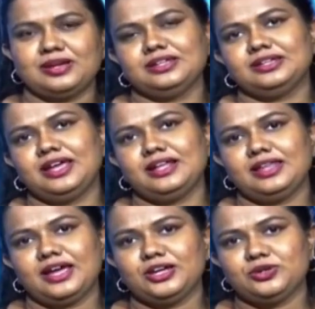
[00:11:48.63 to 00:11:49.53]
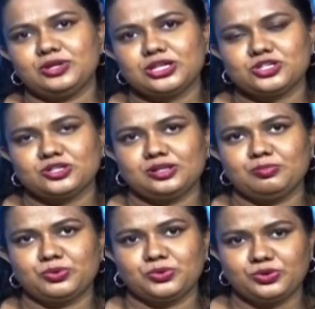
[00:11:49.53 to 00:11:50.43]
other than their educational
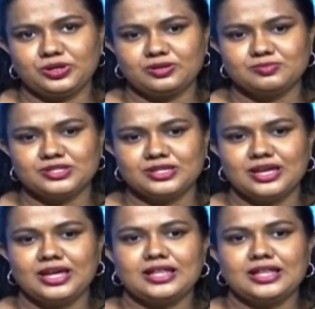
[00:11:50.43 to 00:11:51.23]
programs,